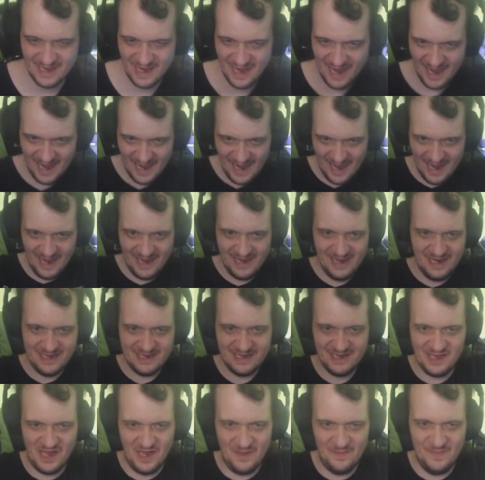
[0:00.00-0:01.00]
yay,
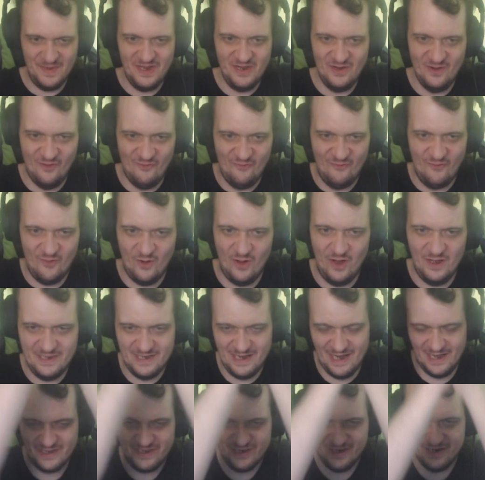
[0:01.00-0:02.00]
is it a video for
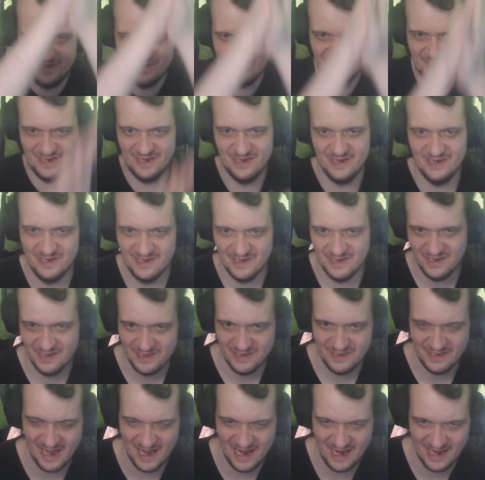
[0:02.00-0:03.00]
that
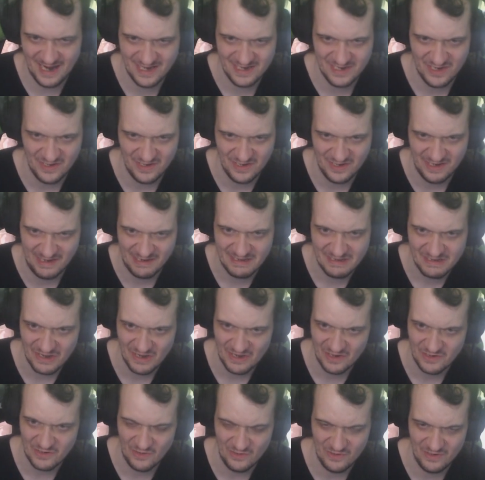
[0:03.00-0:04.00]
there is an
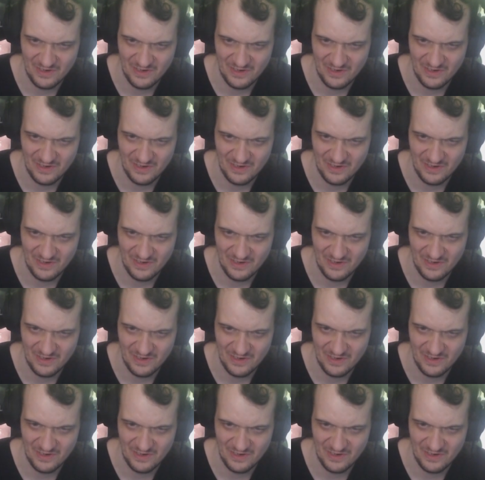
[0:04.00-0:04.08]
intercom?